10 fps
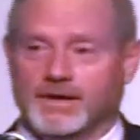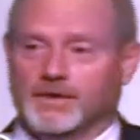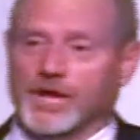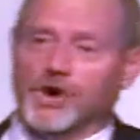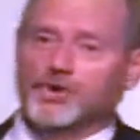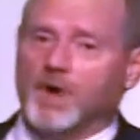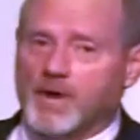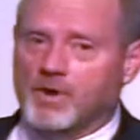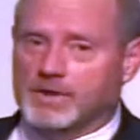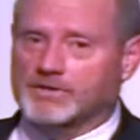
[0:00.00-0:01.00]
Now who do I
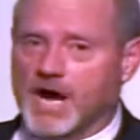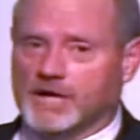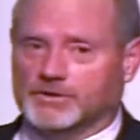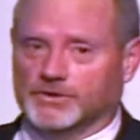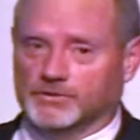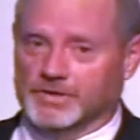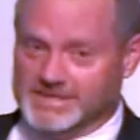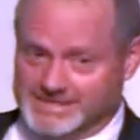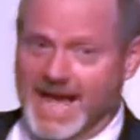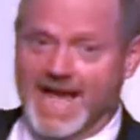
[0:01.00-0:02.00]
want to talk to?
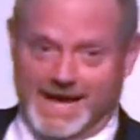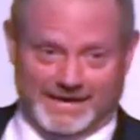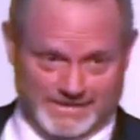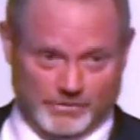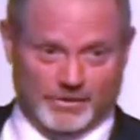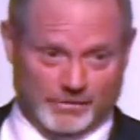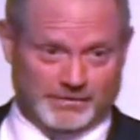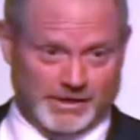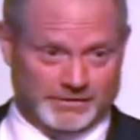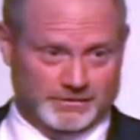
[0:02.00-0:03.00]
His dad. That's who I want
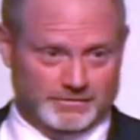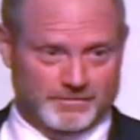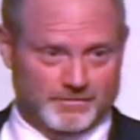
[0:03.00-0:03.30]
to talk to.